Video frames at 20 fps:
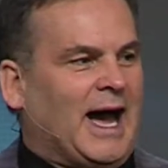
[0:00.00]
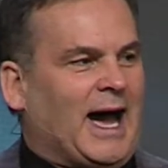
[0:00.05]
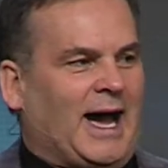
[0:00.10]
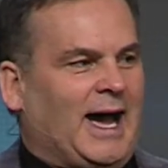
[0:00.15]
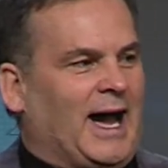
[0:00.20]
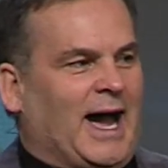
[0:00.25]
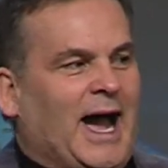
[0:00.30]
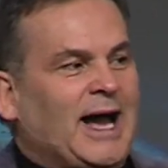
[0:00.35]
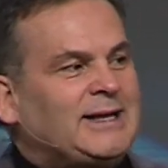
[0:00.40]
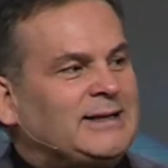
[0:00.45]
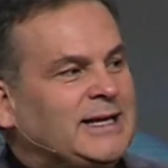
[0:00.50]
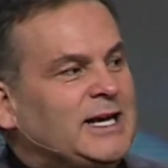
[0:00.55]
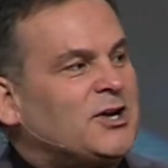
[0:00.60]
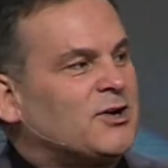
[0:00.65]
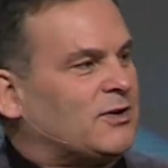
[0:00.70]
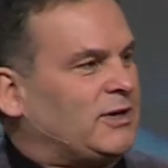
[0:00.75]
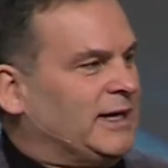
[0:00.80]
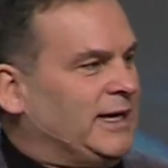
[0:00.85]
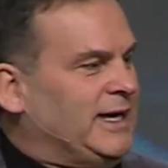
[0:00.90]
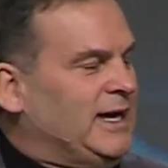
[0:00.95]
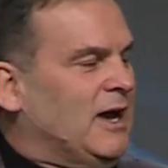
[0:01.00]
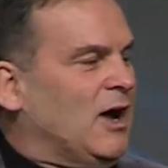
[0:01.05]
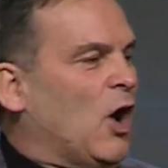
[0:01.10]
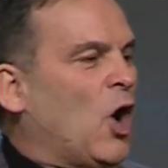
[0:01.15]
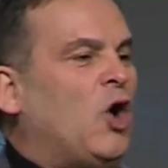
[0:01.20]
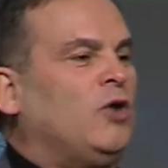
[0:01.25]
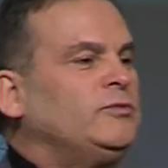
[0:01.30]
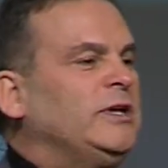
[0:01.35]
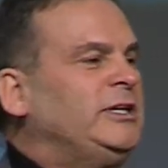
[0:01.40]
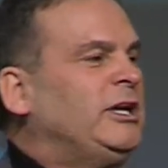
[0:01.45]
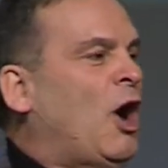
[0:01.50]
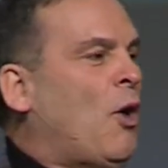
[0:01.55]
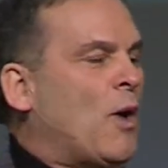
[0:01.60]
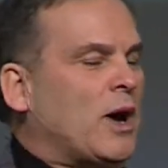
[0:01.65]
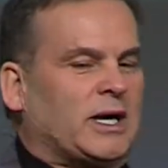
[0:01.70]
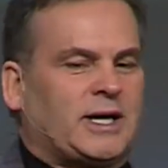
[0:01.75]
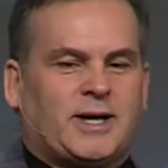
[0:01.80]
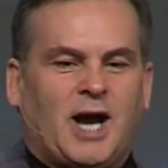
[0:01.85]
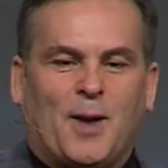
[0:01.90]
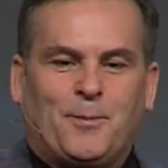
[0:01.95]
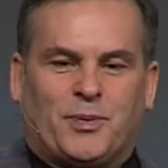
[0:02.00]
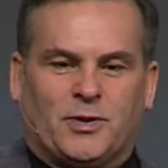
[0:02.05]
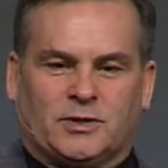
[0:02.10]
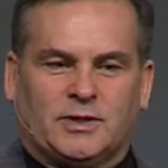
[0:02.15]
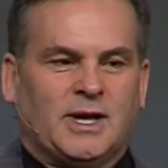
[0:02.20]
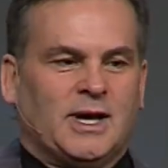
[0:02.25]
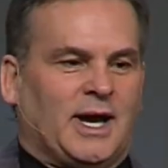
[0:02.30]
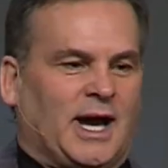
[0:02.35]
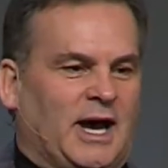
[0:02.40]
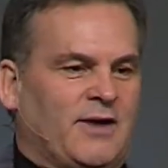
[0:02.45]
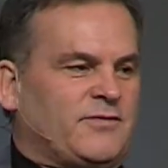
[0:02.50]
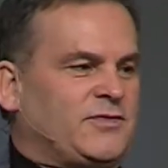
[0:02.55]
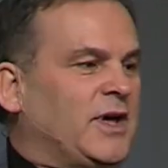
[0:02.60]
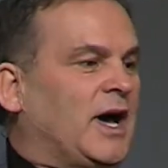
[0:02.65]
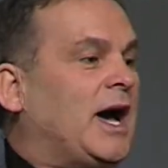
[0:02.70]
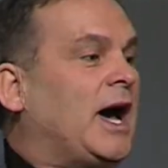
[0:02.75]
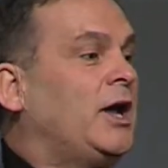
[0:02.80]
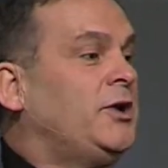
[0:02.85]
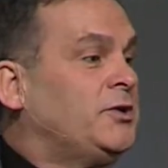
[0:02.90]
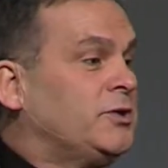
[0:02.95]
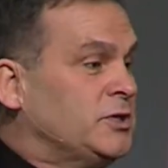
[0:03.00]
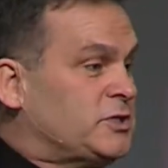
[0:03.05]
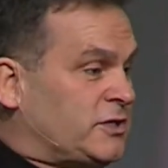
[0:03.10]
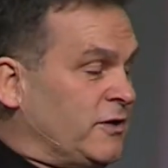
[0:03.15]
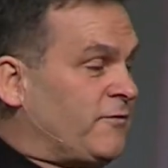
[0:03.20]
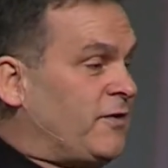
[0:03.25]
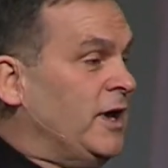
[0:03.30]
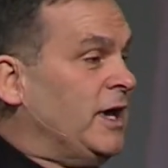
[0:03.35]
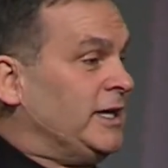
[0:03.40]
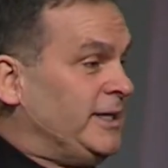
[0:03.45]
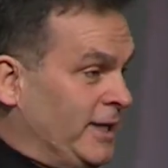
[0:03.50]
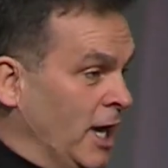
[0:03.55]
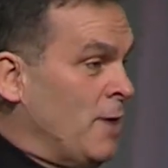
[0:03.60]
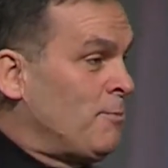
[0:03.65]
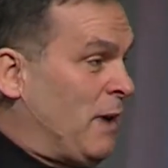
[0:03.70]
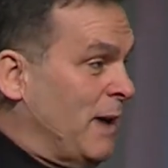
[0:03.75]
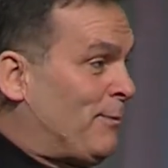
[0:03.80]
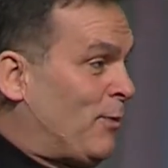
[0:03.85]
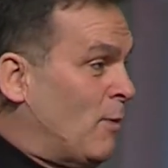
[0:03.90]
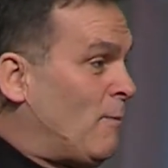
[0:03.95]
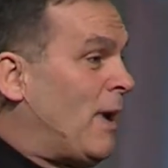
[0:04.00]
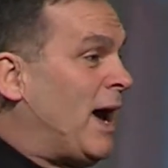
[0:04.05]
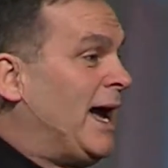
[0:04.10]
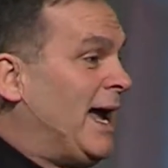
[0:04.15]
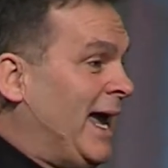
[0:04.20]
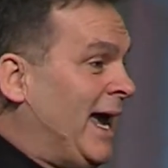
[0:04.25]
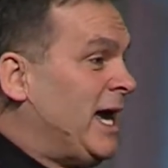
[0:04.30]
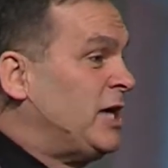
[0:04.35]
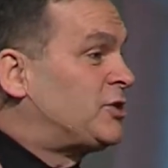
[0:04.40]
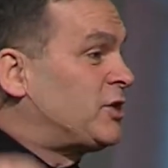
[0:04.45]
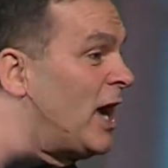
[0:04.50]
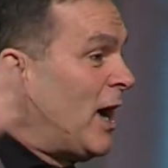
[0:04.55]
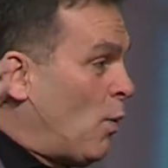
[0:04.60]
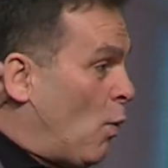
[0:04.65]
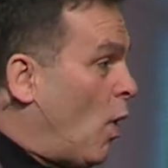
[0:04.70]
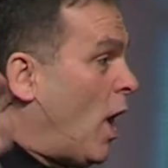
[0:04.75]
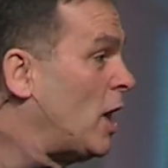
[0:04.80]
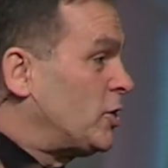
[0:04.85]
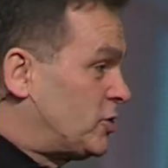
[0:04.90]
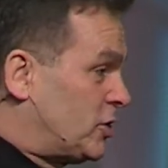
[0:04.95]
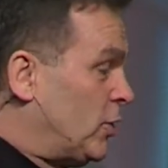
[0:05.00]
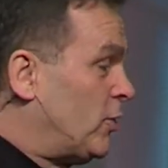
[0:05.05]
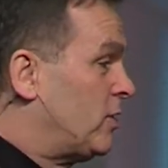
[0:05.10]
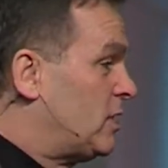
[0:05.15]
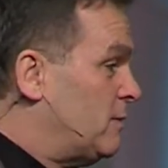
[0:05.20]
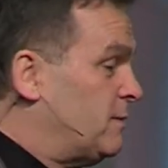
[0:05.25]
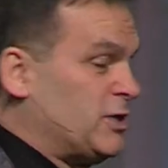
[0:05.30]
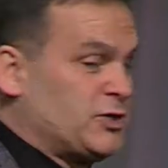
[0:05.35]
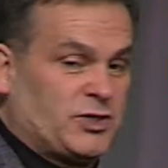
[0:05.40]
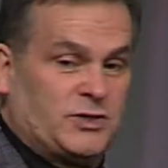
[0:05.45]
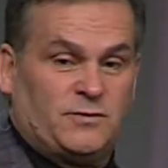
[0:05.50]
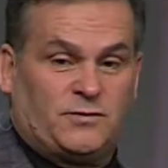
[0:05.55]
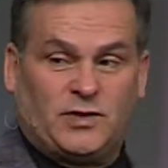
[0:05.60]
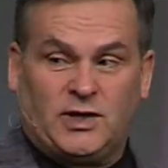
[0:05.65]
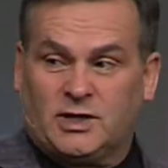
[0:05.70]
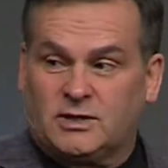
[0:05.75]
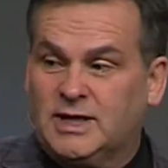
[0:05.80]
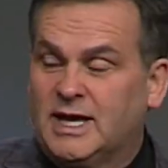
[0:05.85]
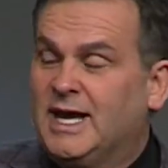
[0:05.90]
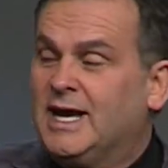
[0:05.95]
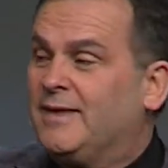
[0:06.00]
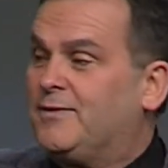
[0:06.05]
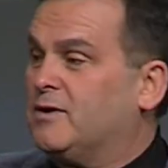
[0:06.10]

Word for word: I, I literally only know a couple of the hundreds of young people my age I watch go to the mission field.